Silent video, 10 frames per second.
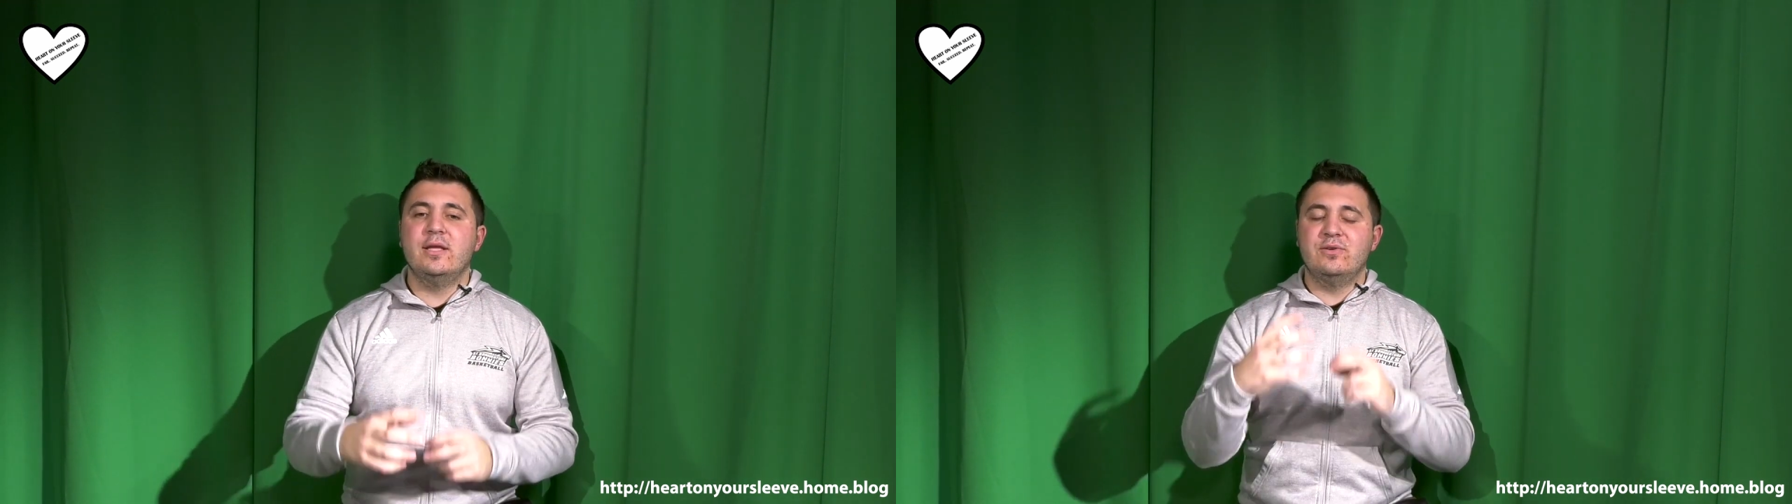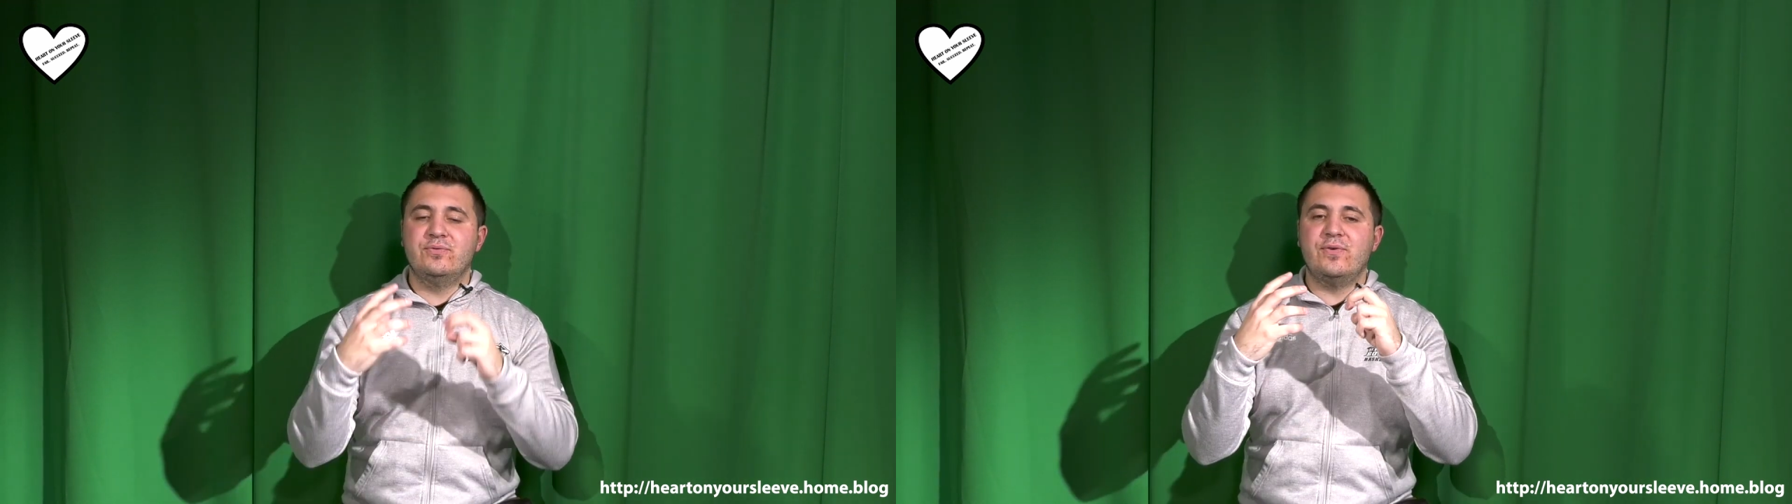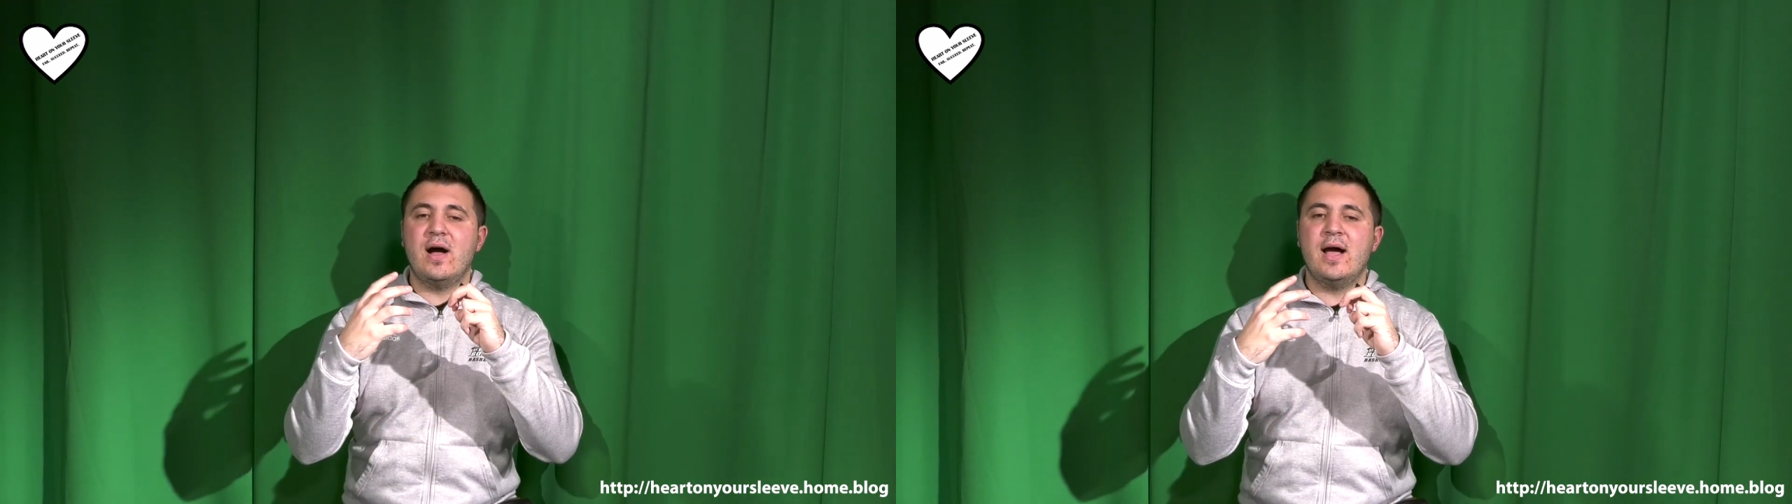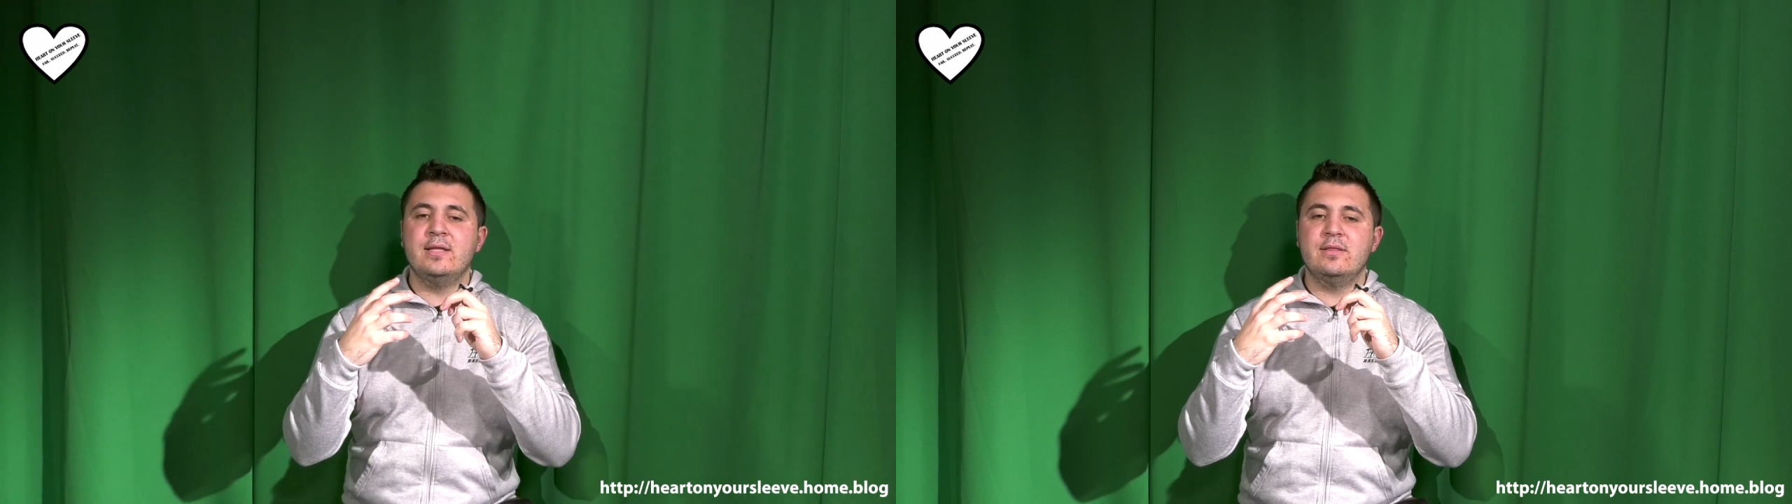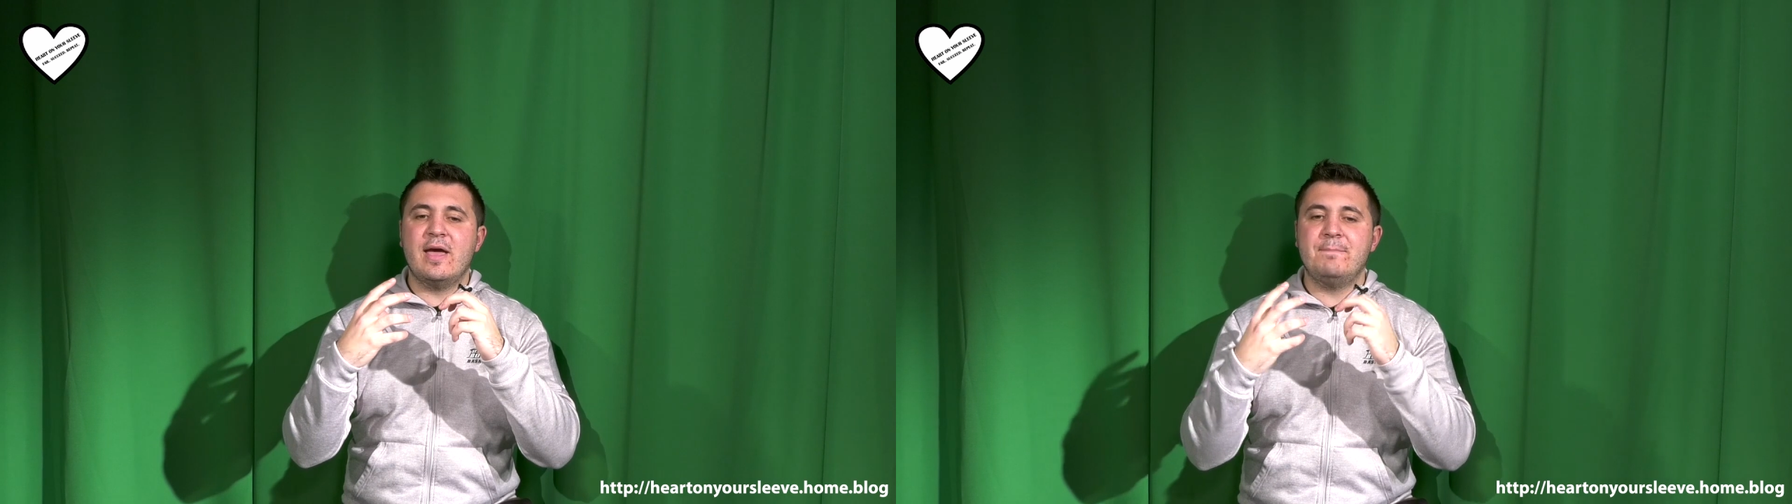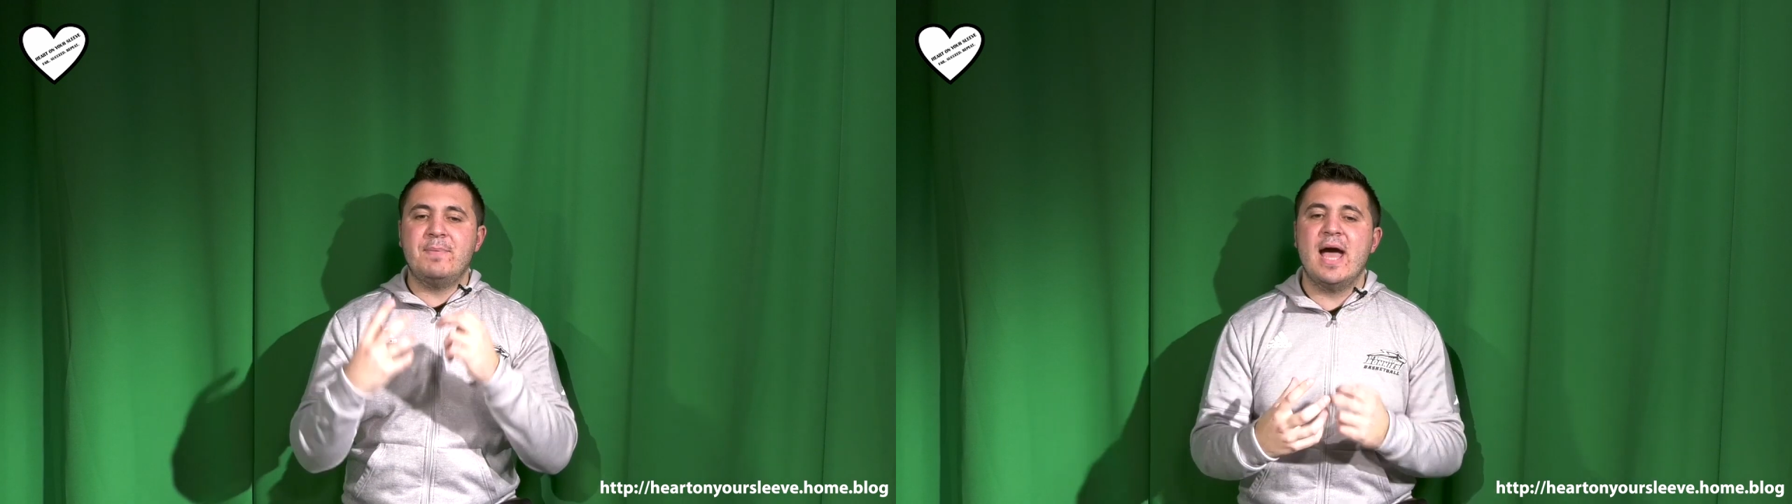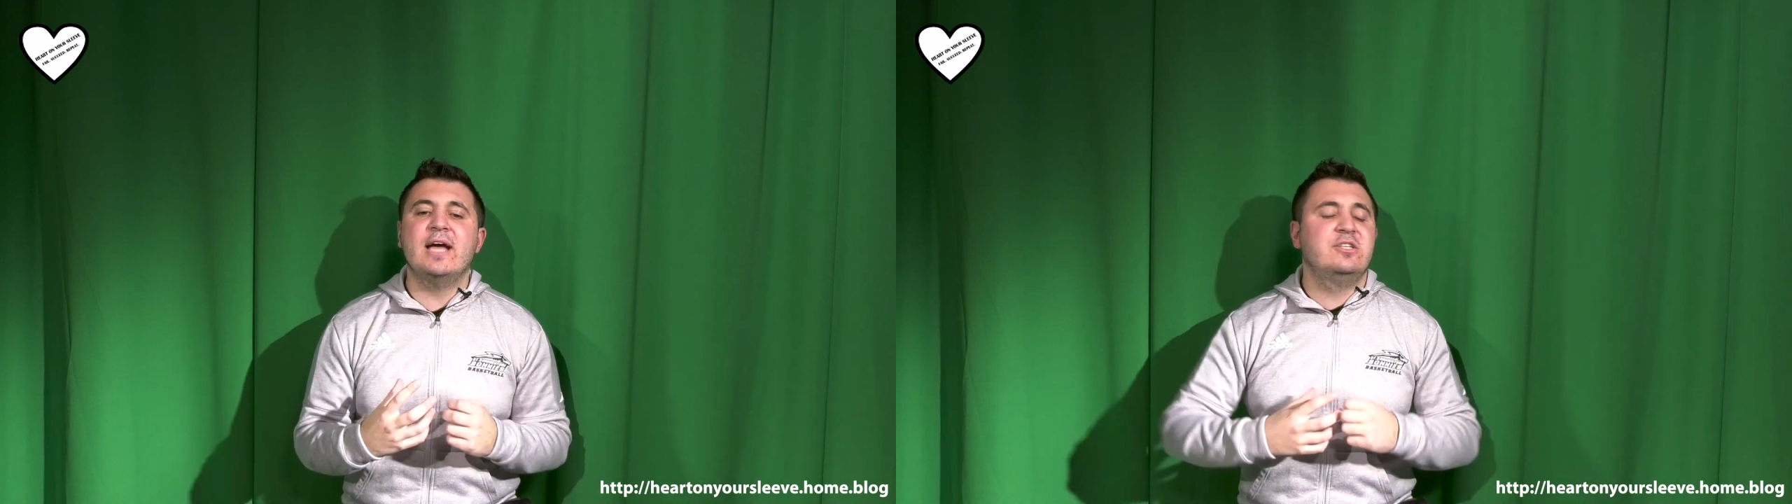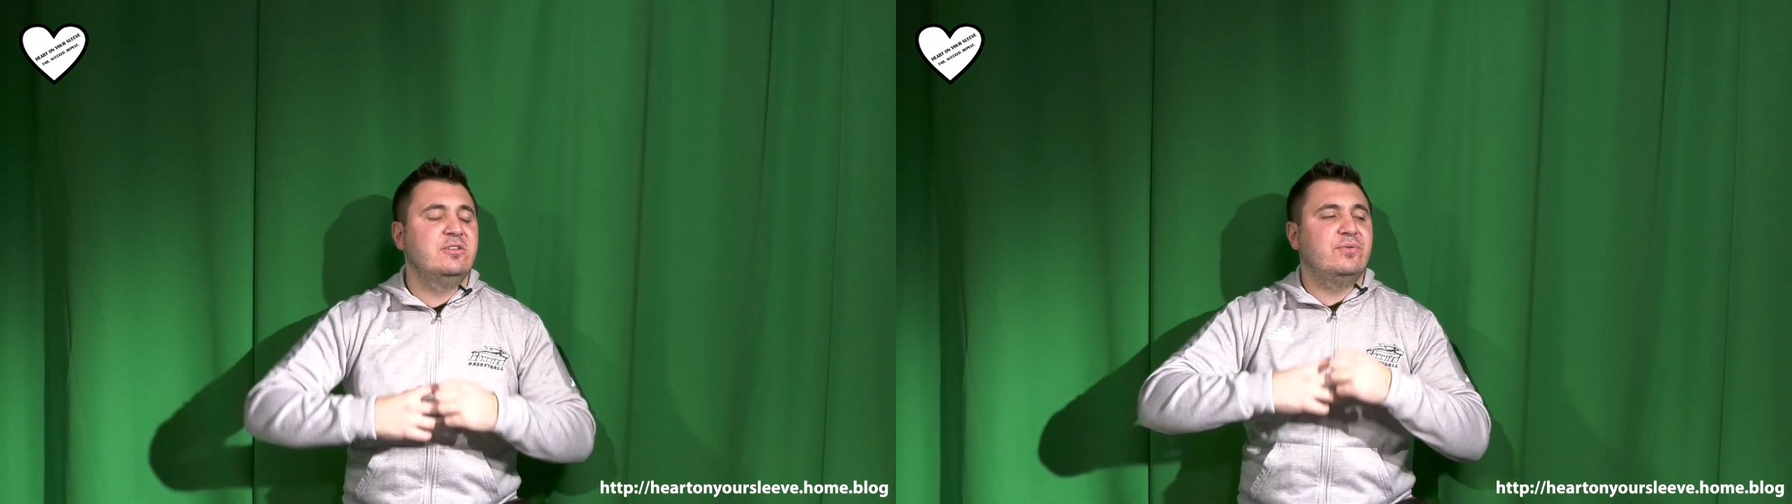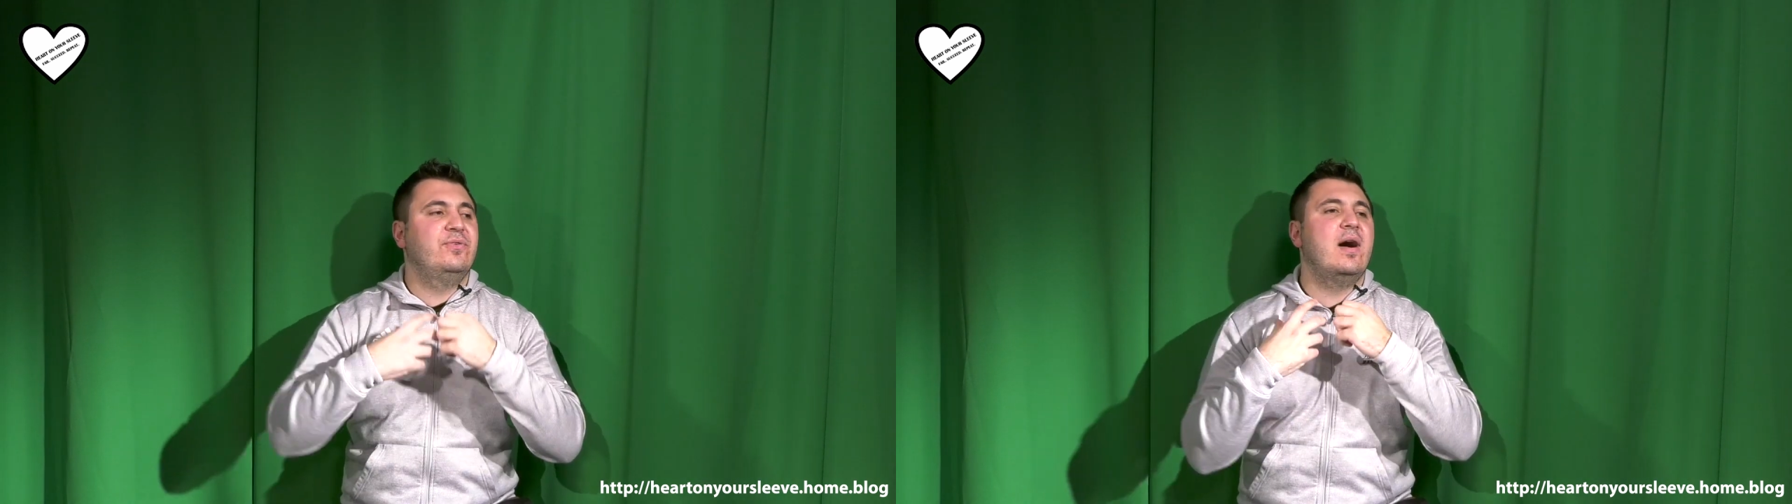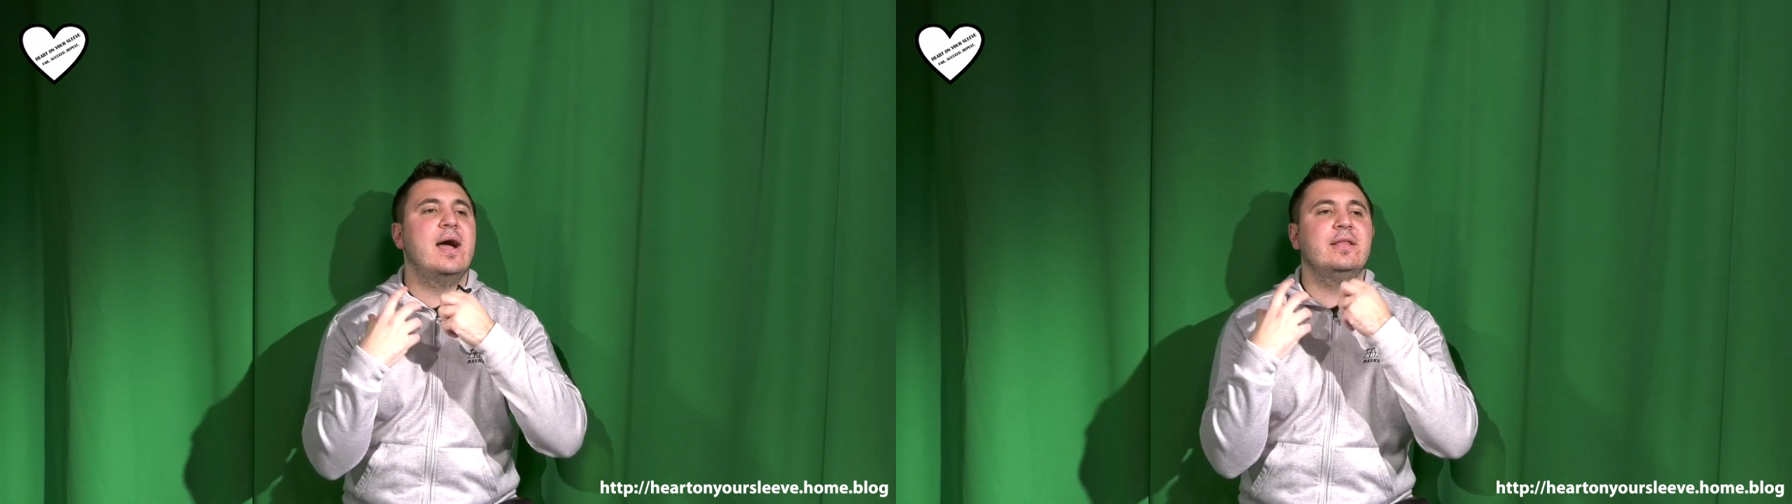to find that passion, to
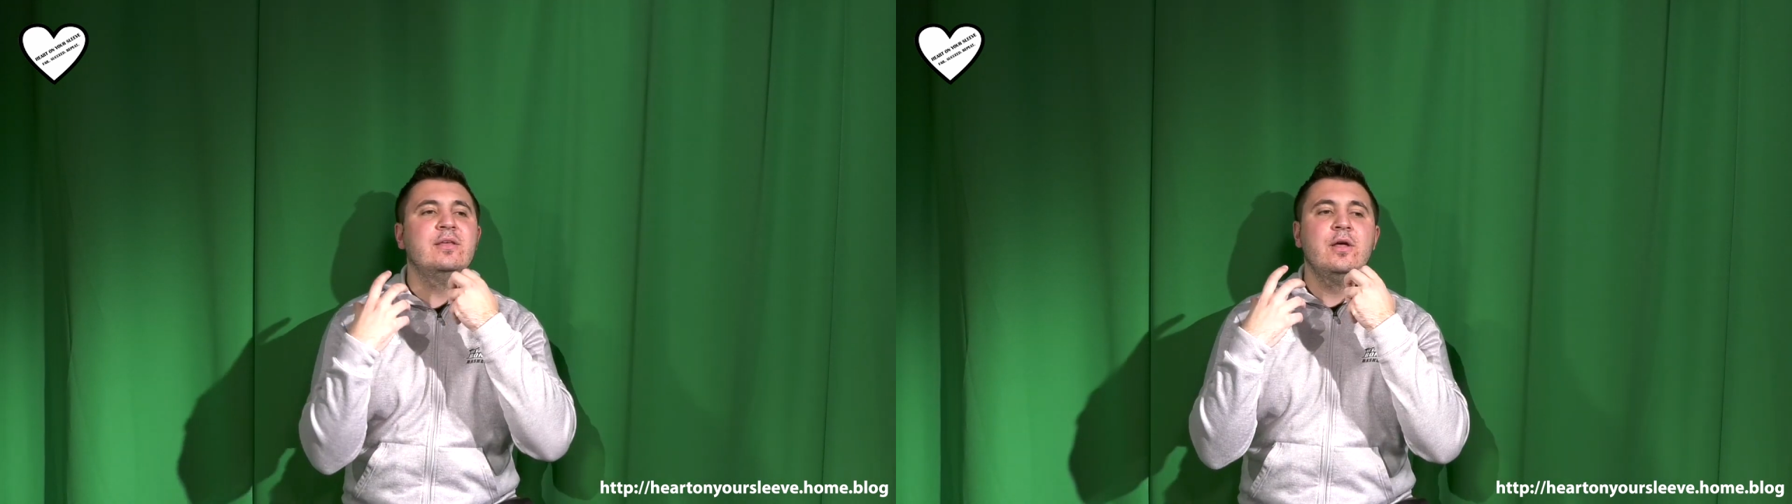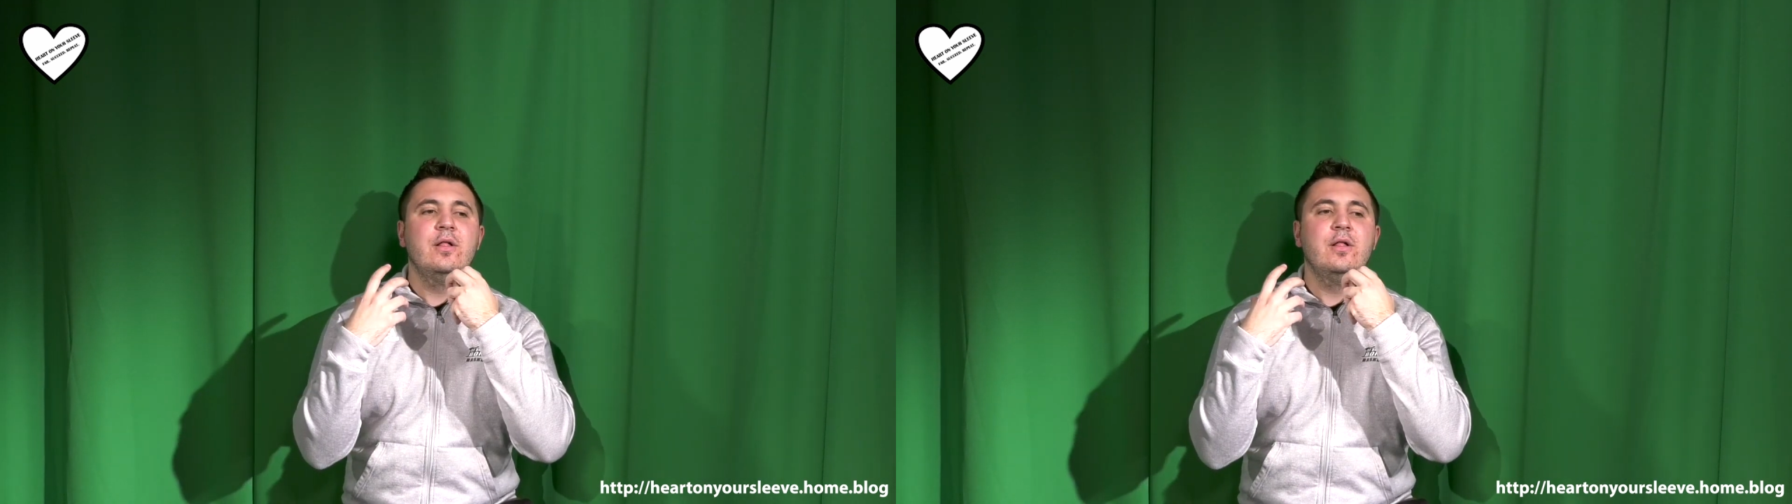find